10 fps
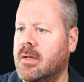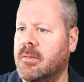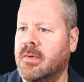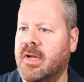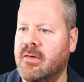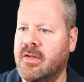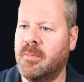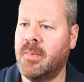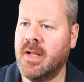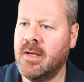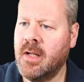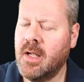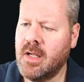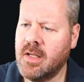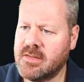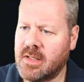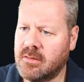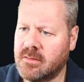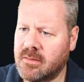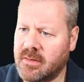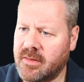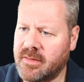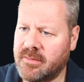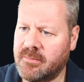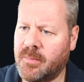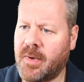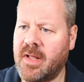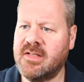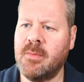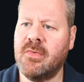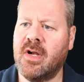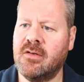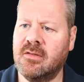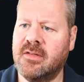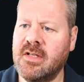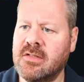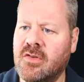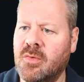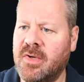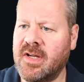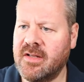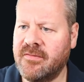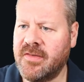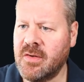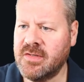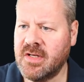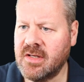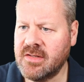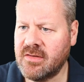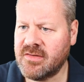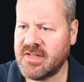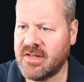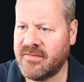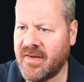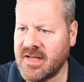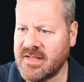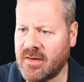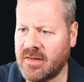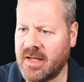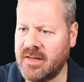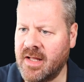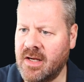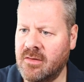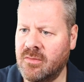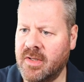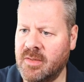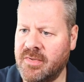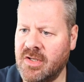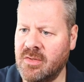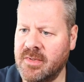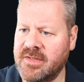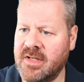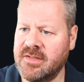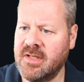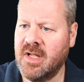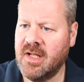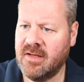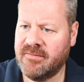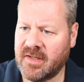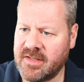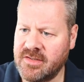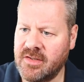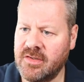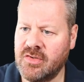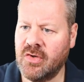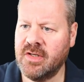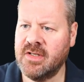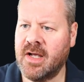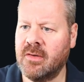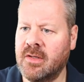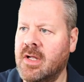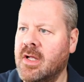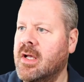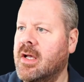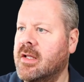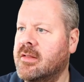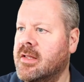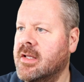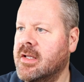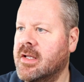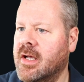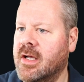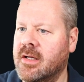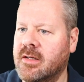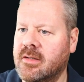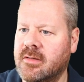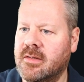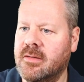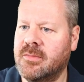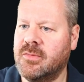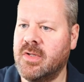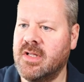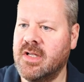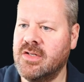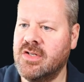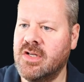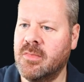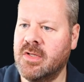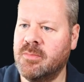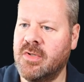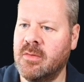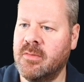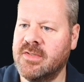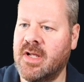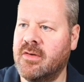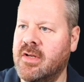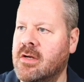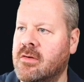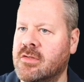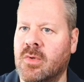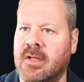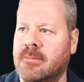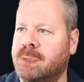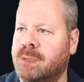We'll get rid of the pen. So by the time you're an adult, these have completely fused, and you can sort of see the faint outline there of where the pubis is. In fact, there's another joint down at the between the ischium and the pubis down here as well.